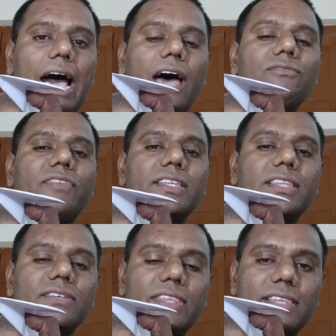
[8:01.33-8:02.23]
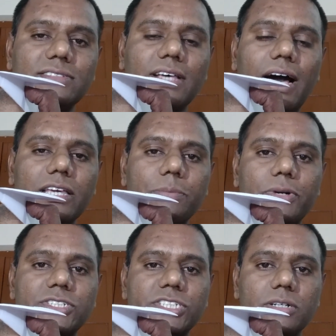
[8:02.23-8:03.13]
And when there is a higher
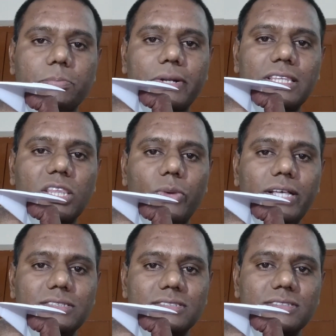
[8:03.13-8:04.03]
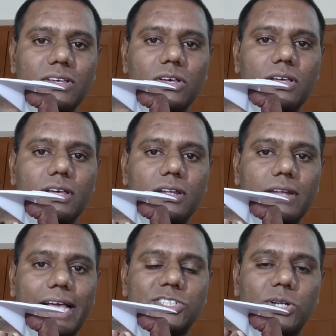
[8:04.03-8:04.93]
pressure beneath the wings,
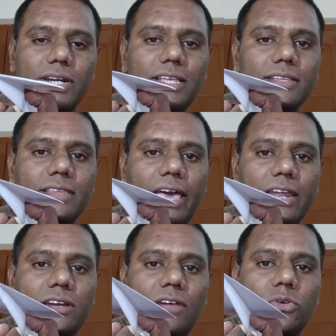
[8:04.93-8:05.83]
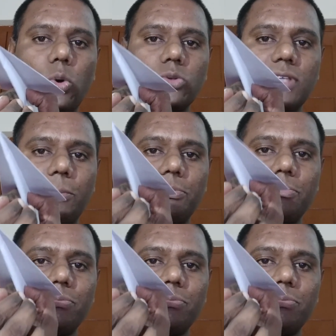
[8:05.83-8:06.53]
naturally the aircraft goes up.